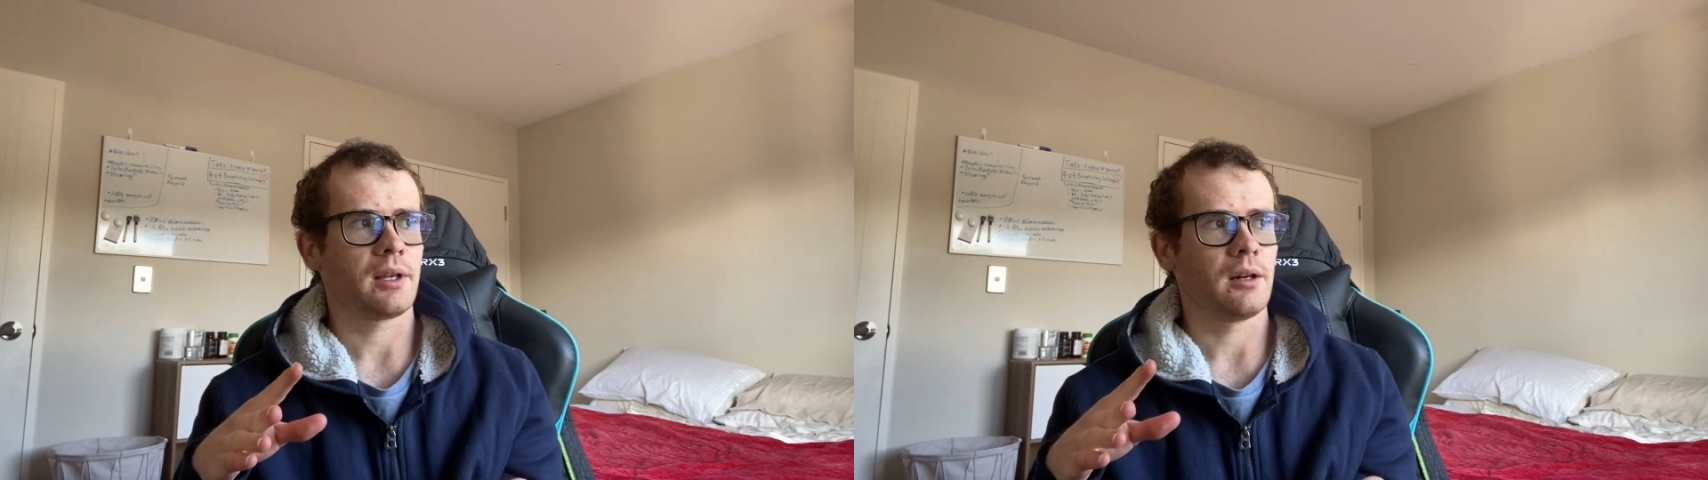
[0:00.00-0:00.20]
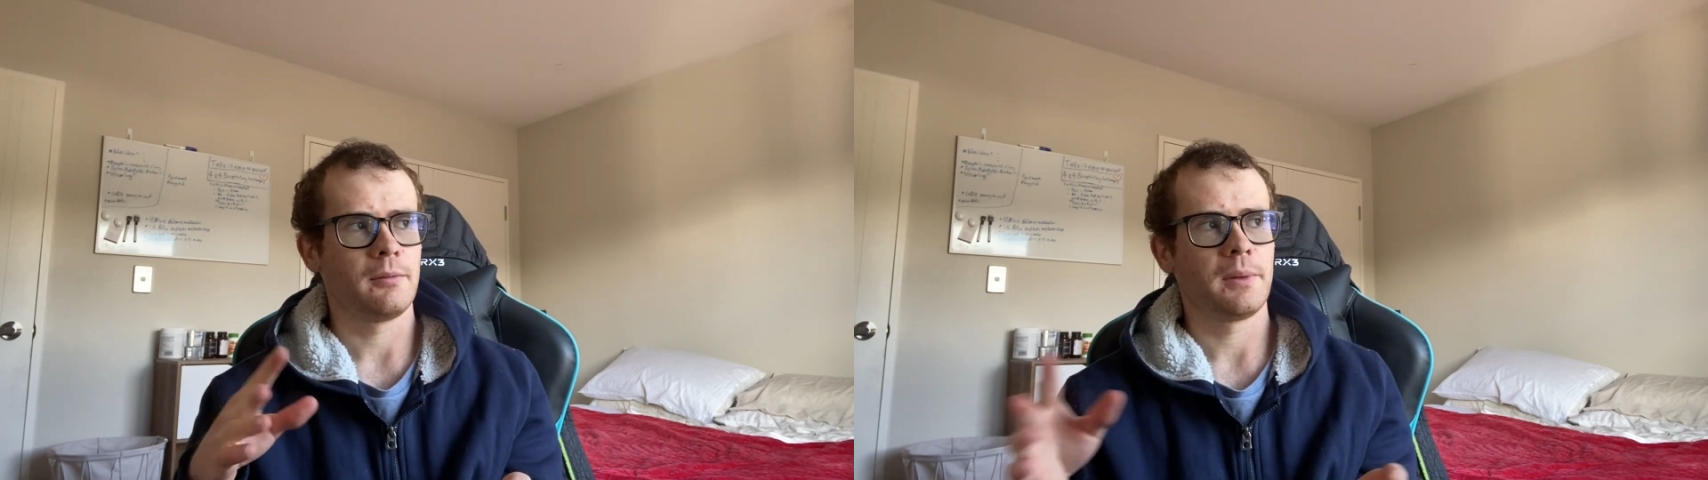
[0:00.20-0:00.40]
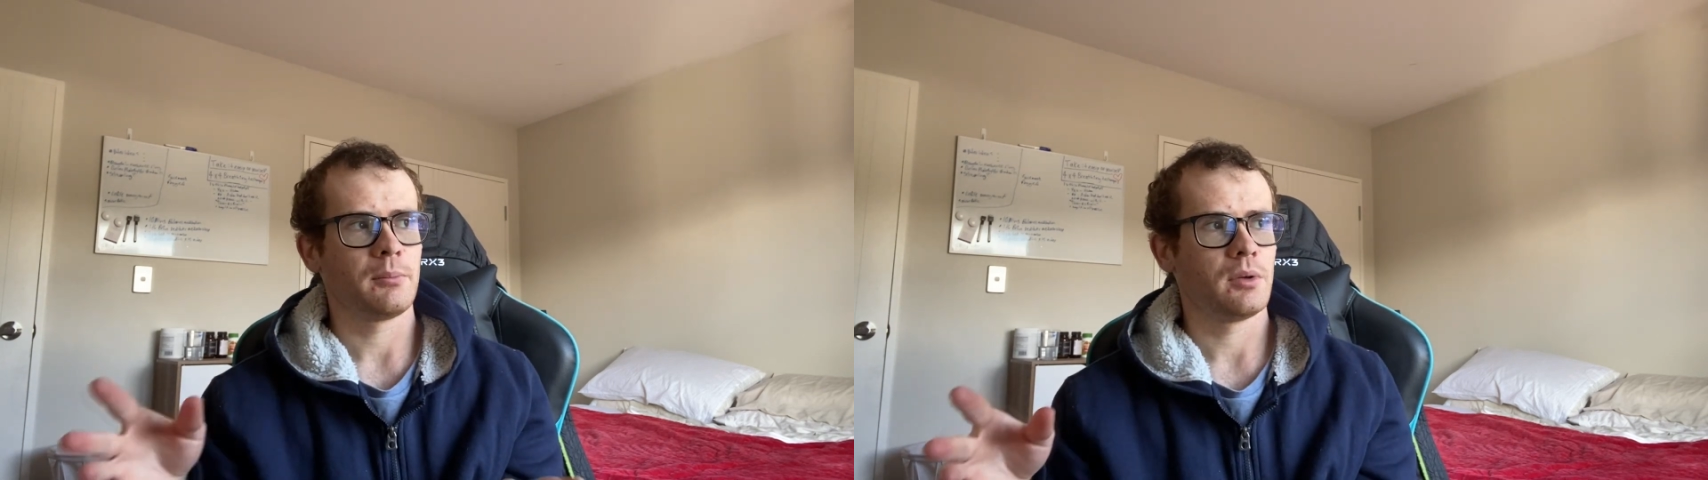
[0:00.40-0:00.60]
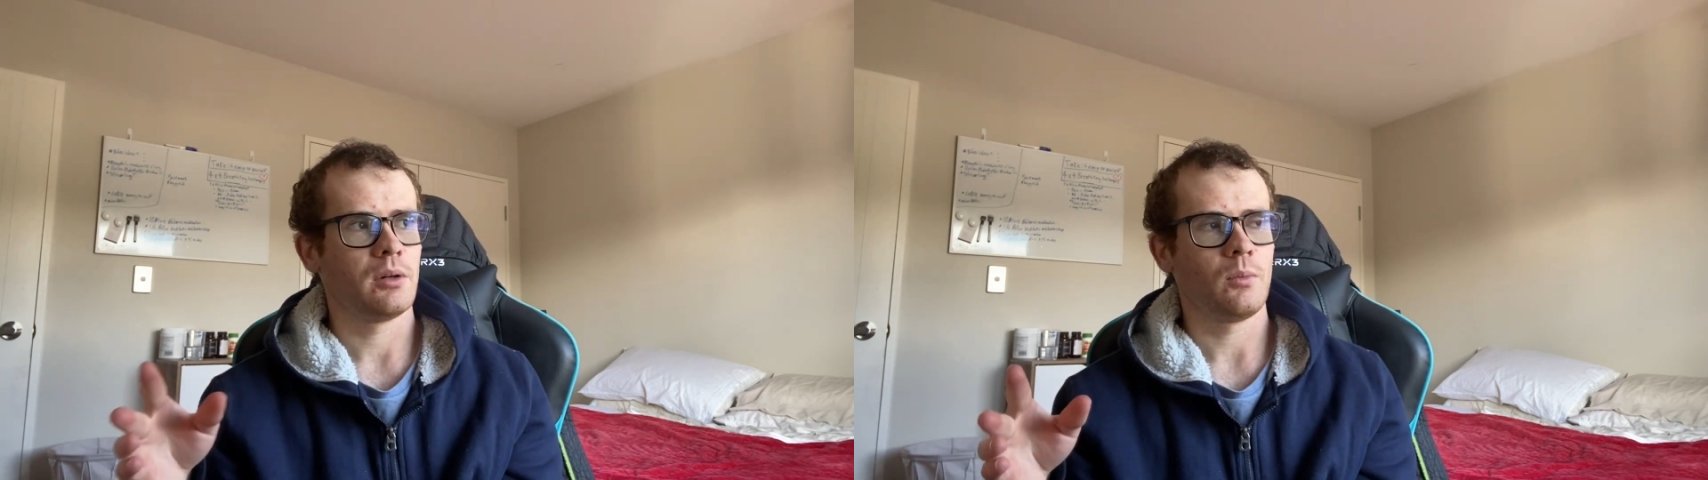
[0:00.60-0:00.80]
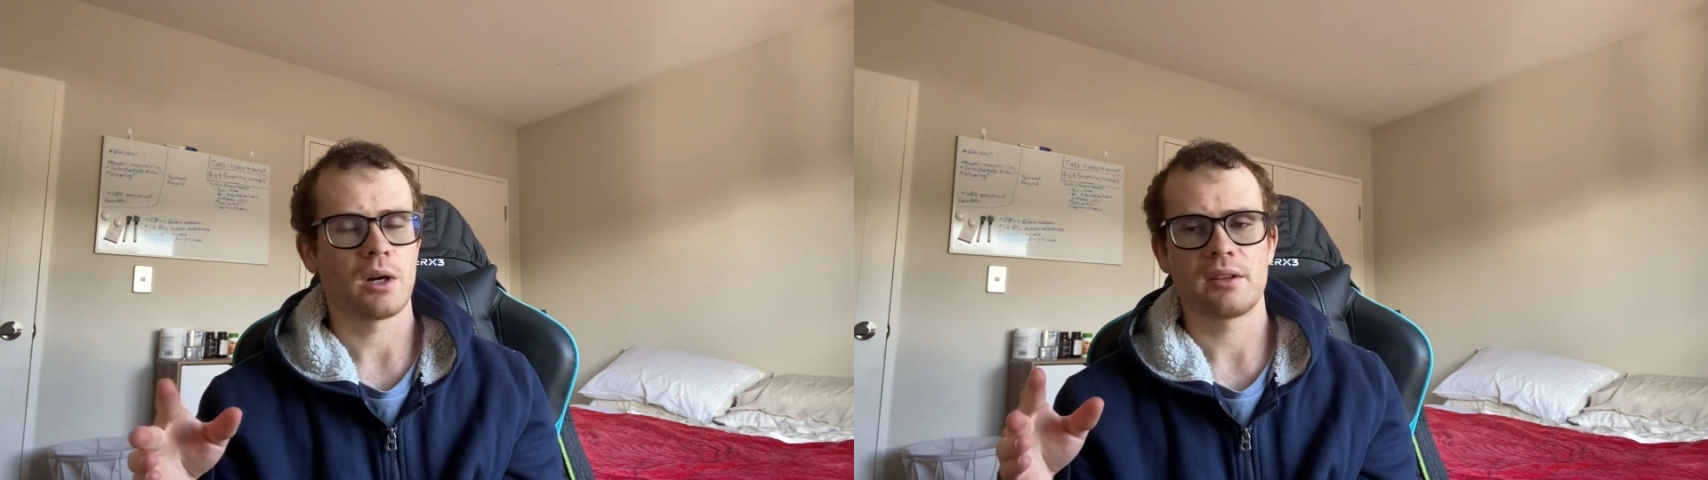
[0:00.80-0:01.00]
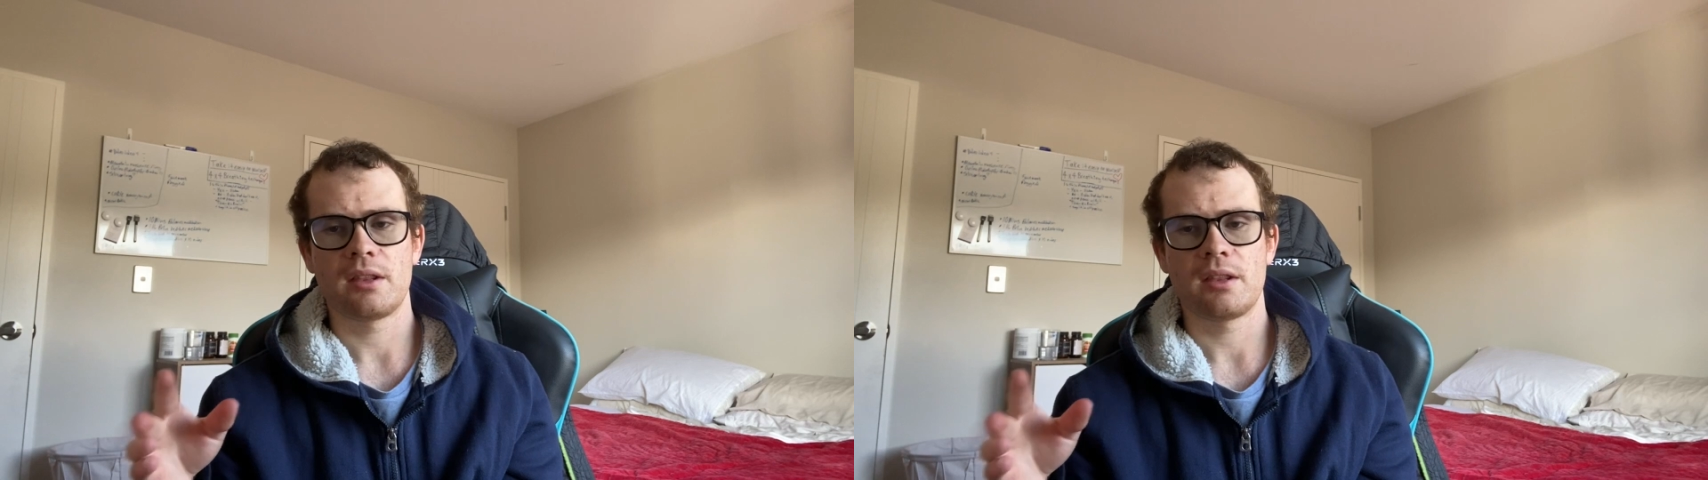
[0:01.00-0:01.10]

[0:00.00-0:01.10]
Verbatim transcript: I remember one of